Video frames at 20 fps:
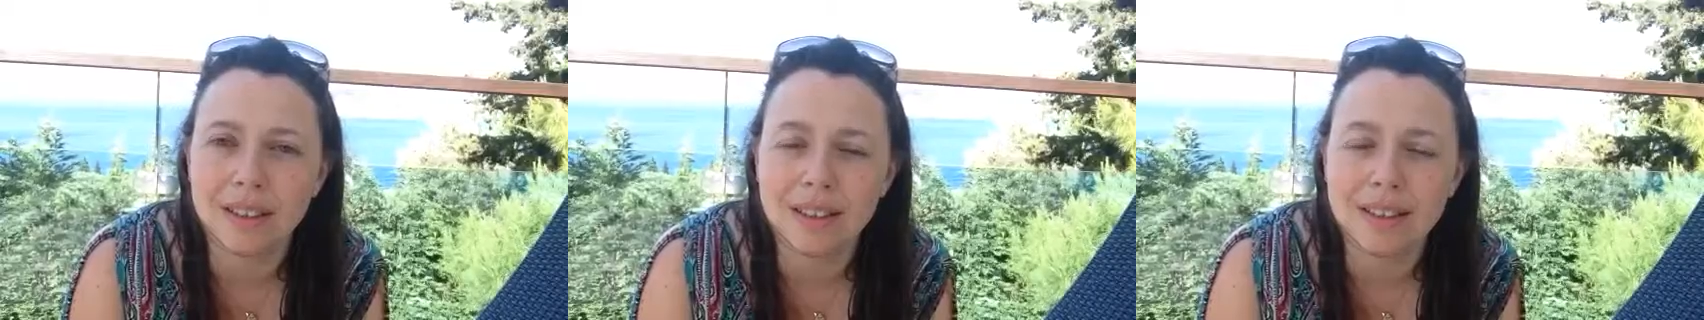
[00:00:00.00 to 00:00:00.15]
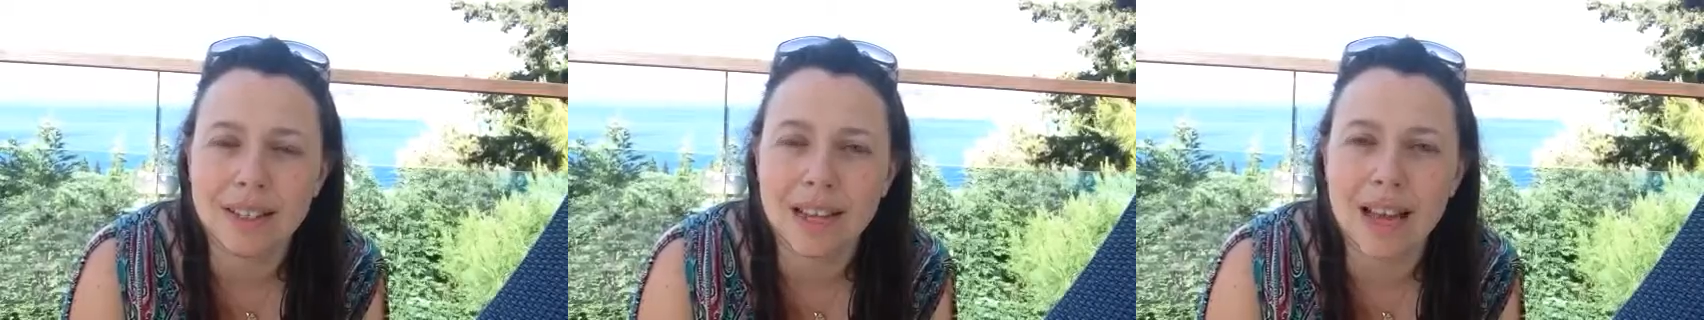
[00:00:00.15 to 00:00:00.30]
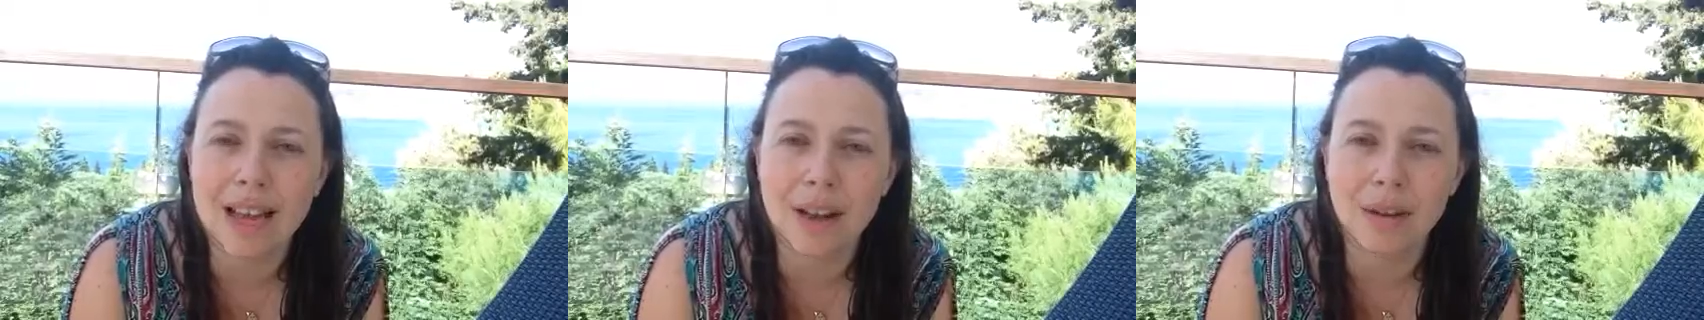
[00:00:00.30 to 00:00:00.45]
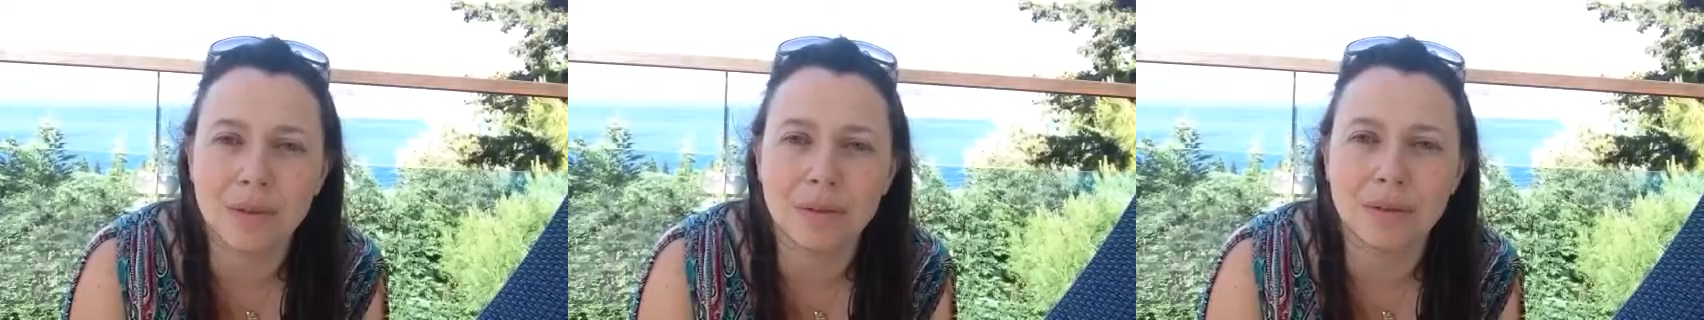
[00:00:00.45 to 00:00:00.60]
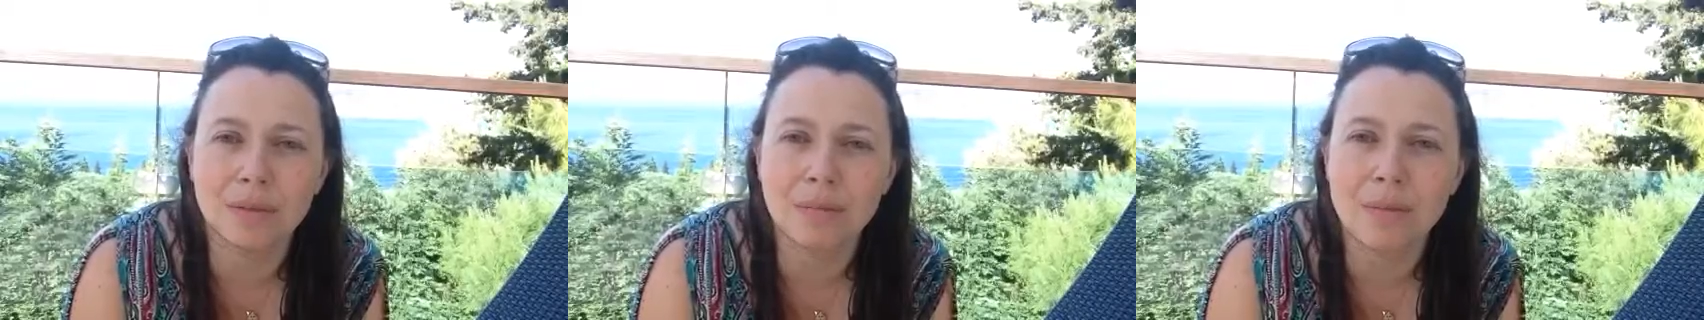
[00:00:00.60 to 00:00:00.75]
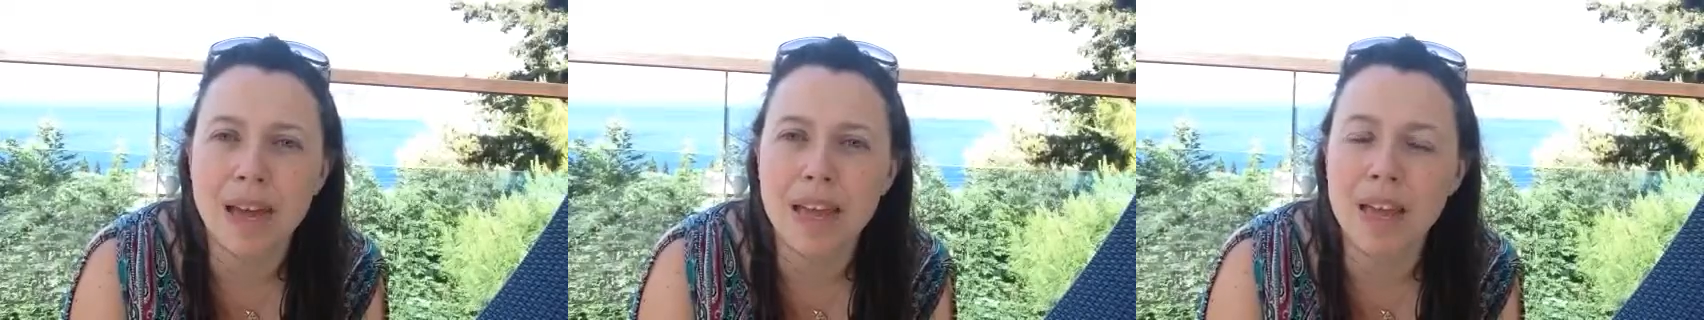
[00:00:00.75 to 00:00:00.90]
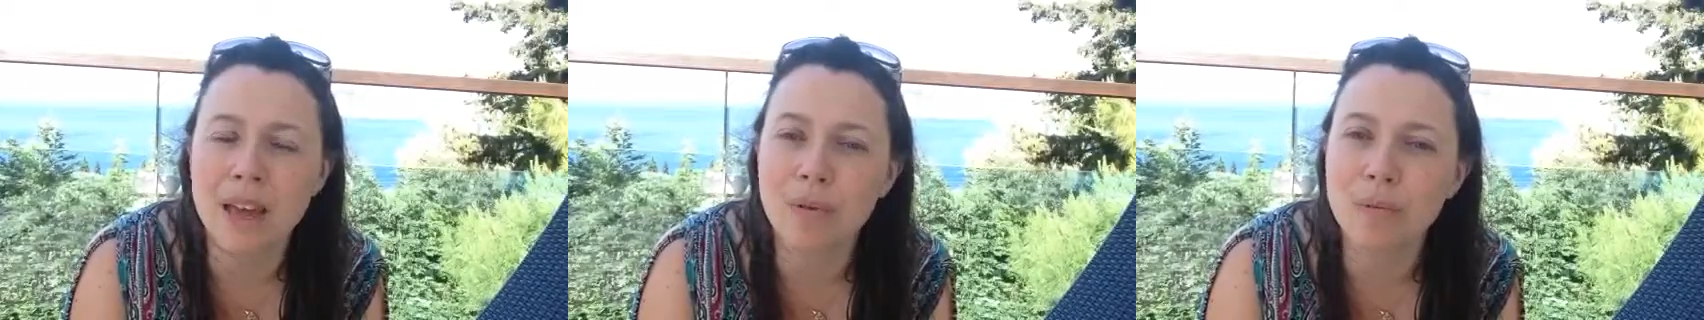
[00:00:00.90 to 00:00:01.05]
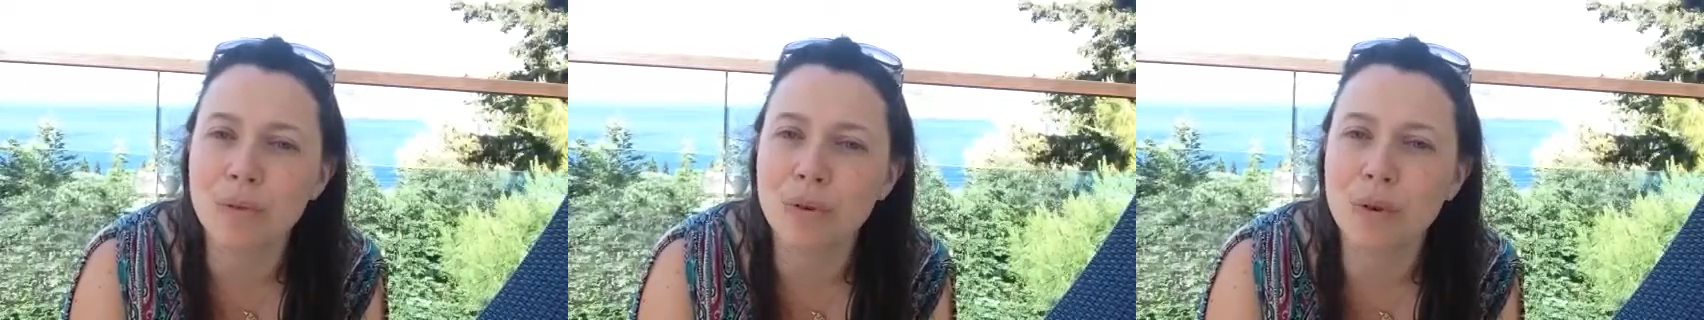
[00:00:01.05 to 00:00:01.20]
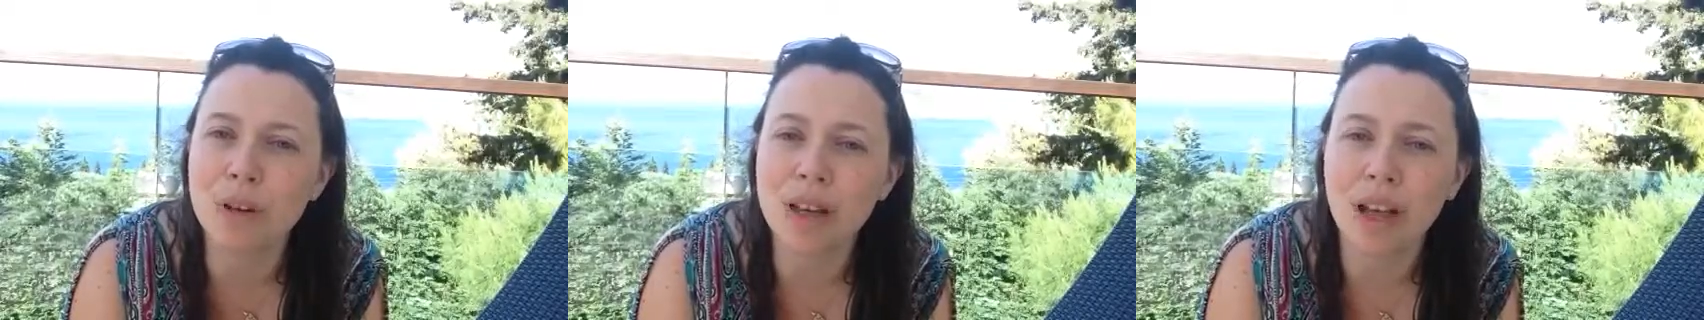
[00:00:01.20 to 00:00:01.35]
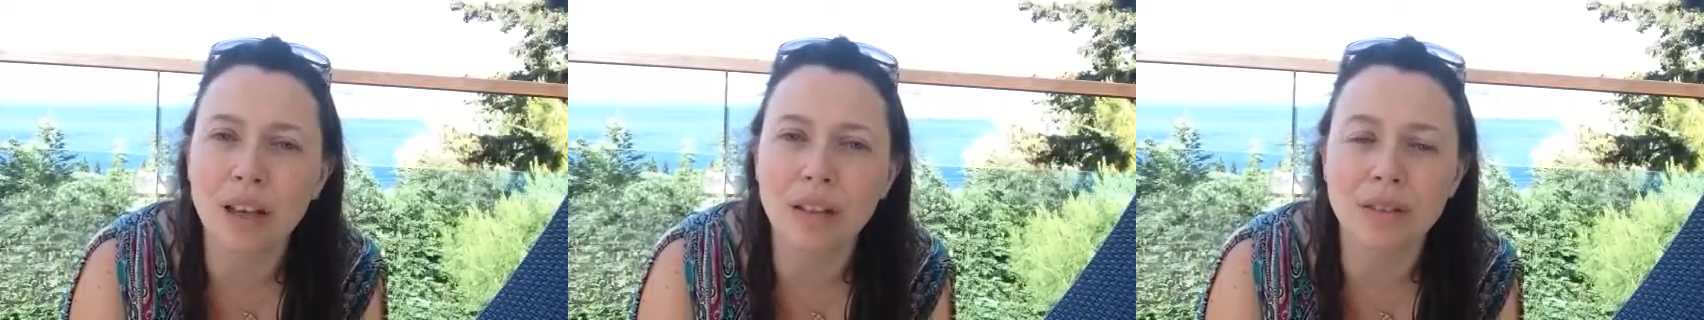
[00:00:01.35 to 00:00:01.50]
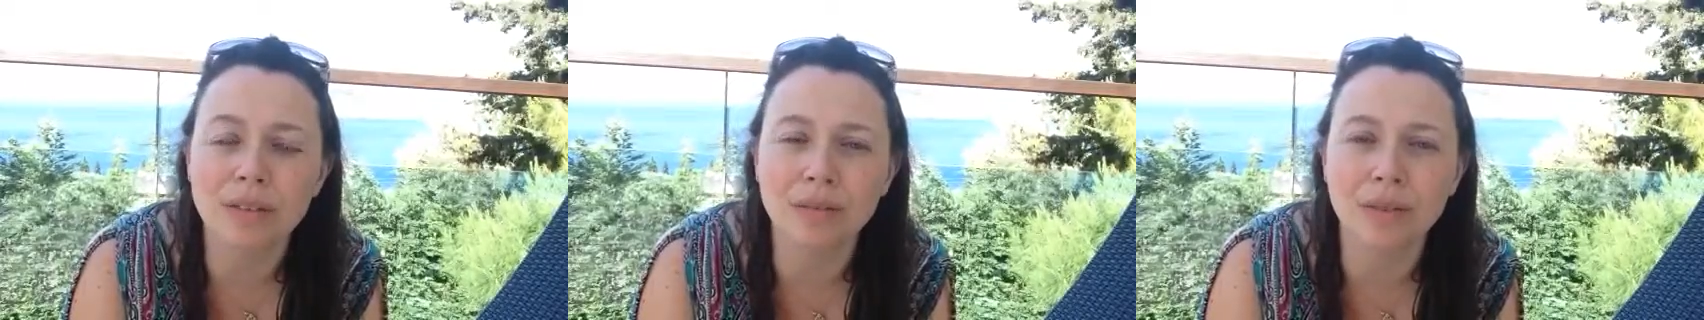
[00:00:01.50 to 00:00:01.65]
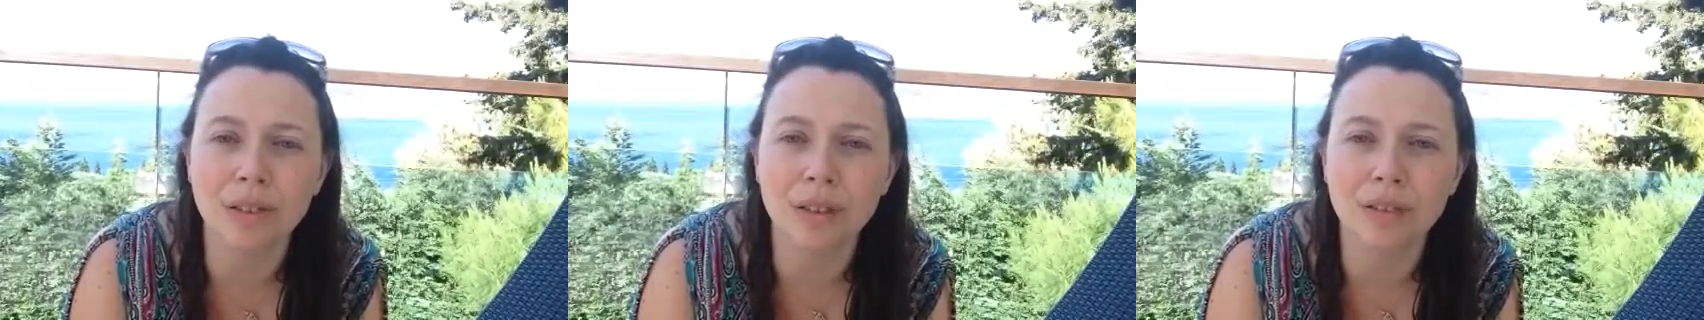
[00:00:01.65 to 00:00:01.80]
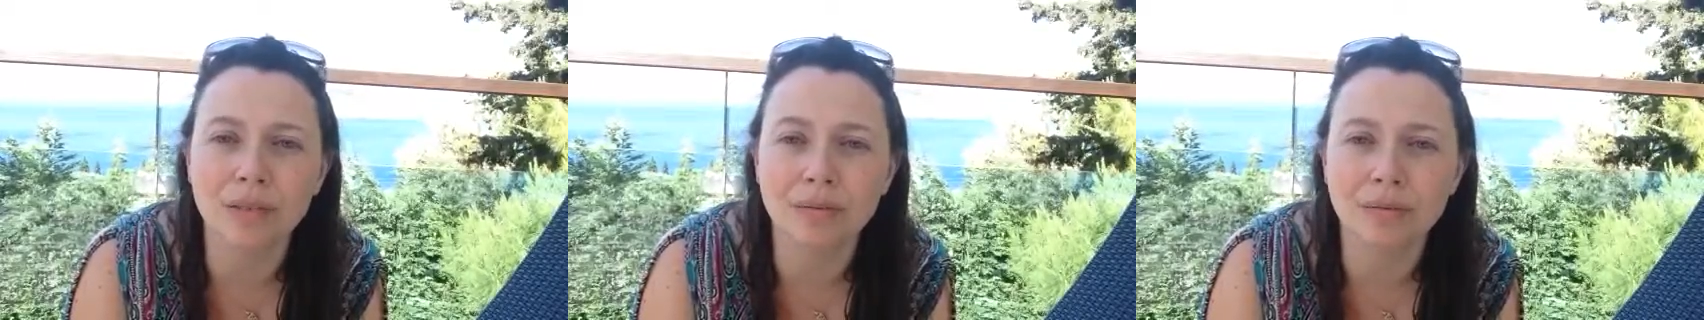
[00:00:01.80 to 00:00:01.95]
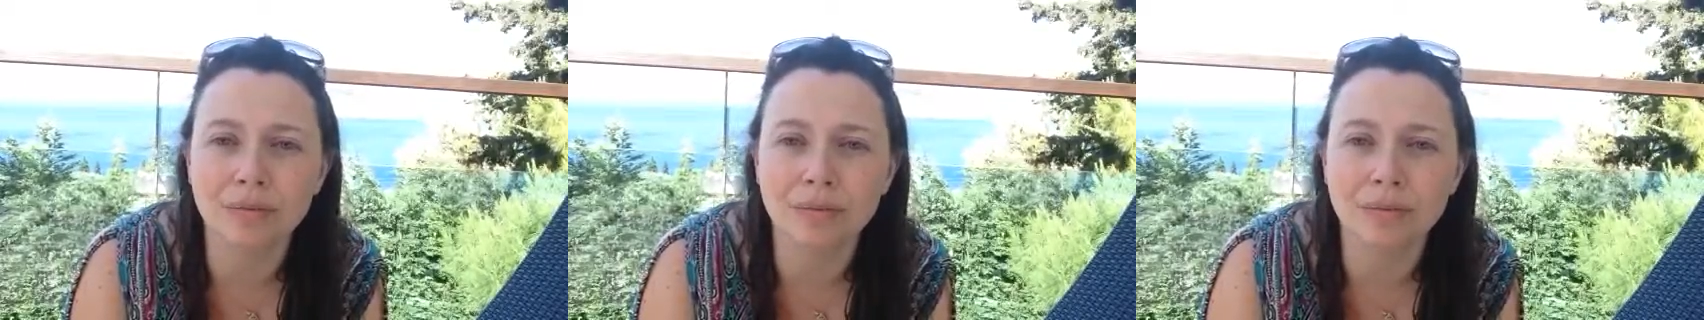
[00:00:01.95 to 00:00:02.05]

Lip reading: Now, make it more colourful.